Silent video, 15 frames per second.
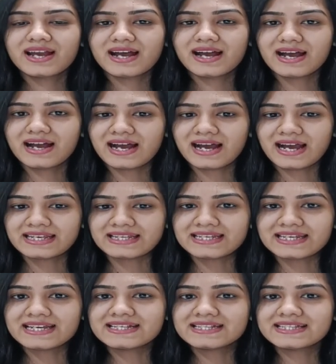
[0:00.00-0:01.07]

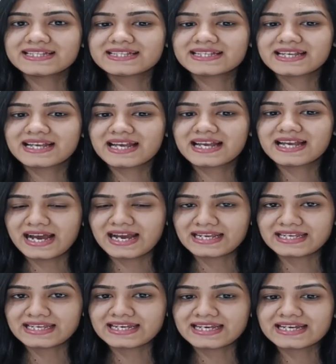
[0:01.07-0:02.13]
IES,
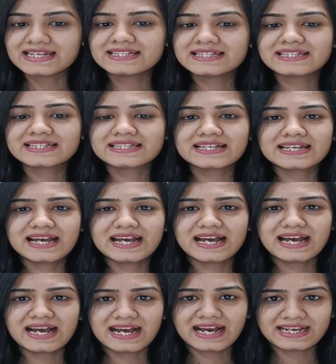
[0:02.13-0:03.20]
IES,
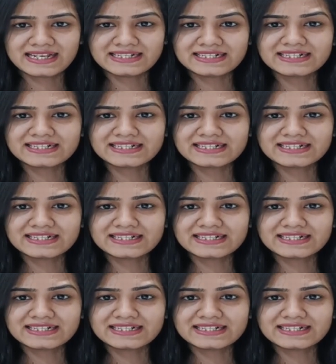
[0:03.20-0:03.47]
IT,